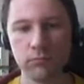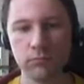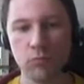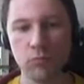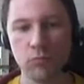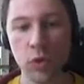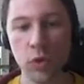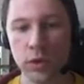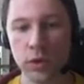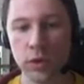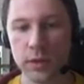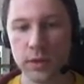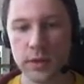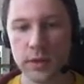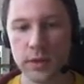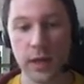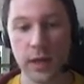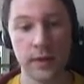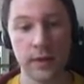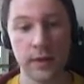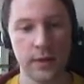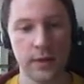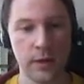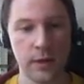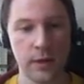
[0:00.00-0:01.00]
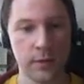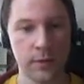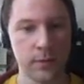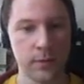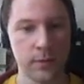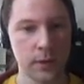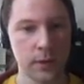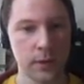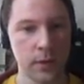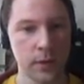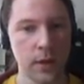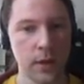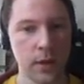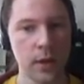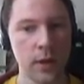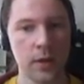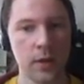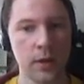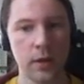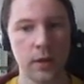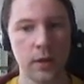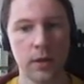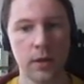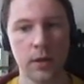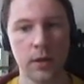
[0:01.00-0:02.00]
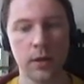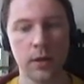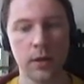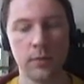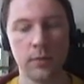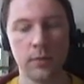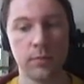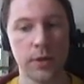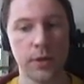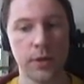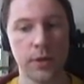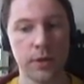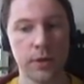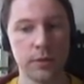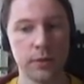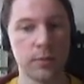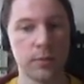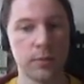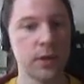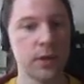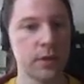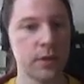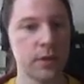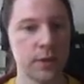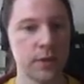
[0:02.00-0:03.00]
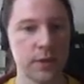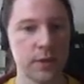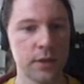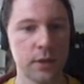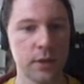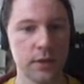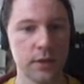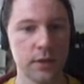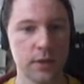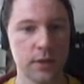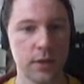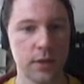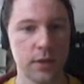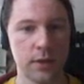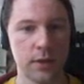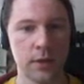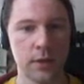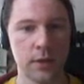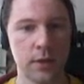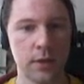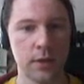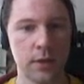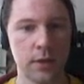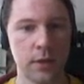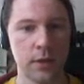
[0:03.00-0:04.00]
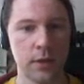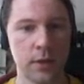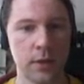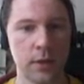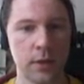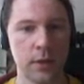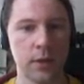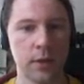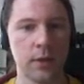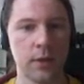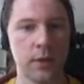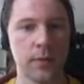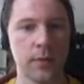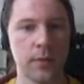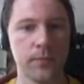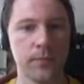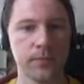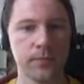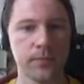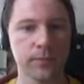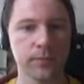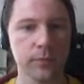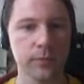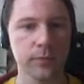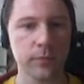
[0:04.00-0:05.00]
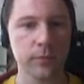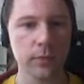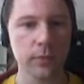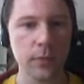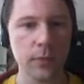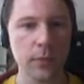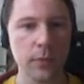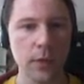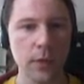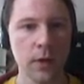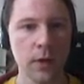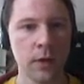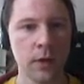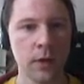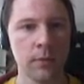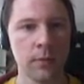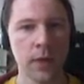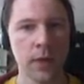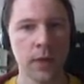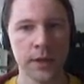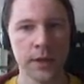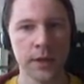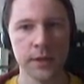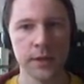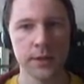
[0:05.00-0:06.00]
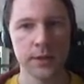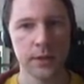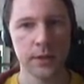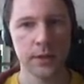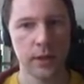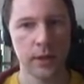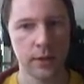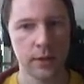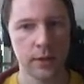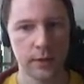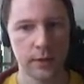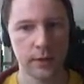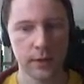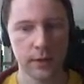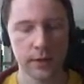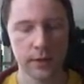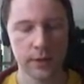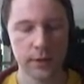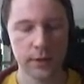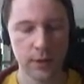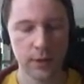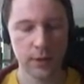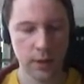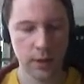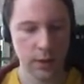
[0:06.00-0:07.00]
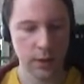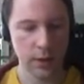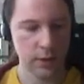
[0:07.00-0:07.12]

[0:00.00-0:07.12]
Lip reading: models, I think, will produce better results than bandits and other things.